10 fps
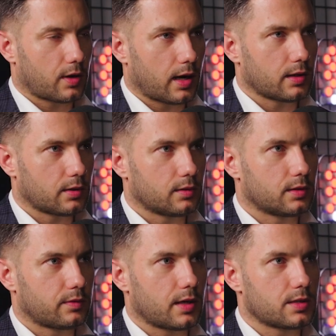handheld
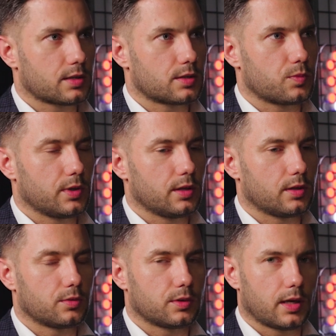devices, we
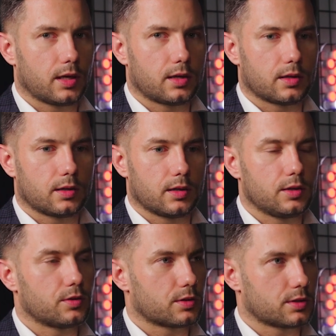needed to take
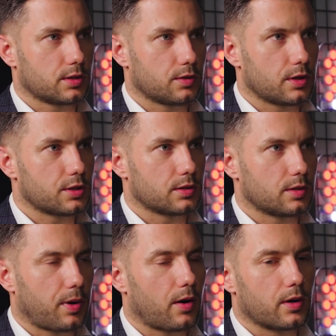into consideration the
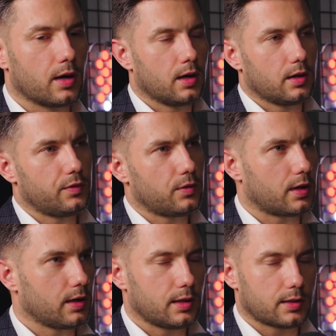power. If you are
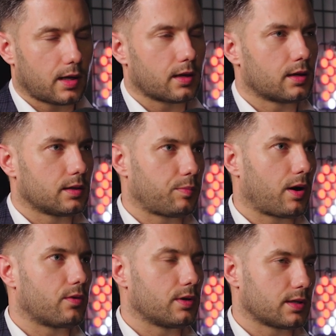in the tank, the
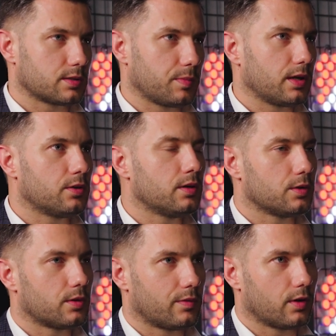power doesn't matter.
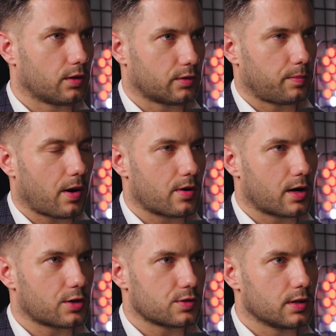You have a lot of power
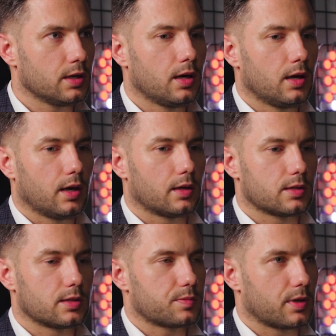actually, and the
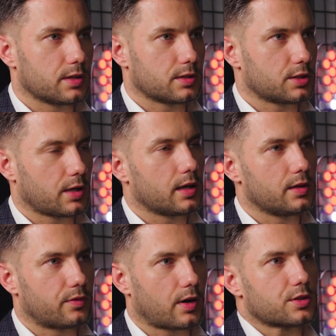display is a tiny
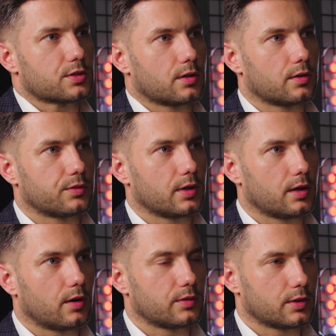fraction
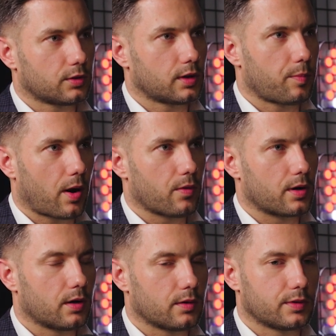of the total
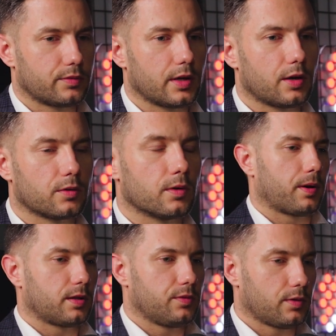power of the vehicle.
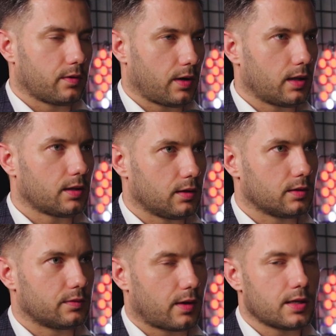But if you have handheld
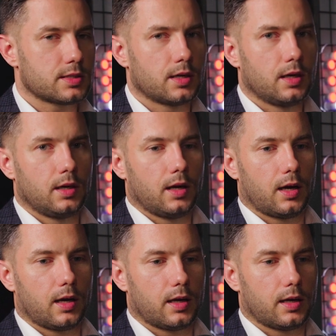device,
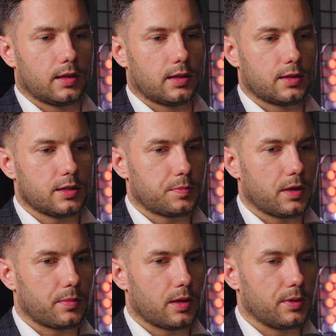the
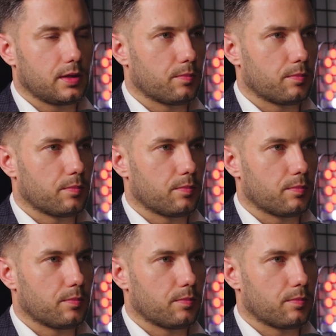display may be the